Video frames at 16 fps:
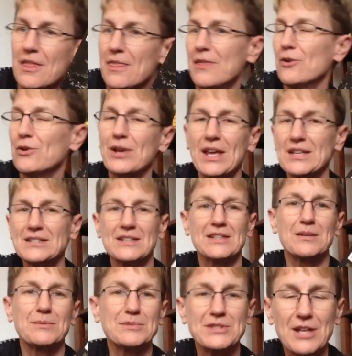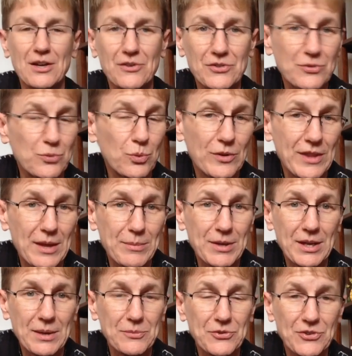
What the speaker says: they're guessing themselves. Will they become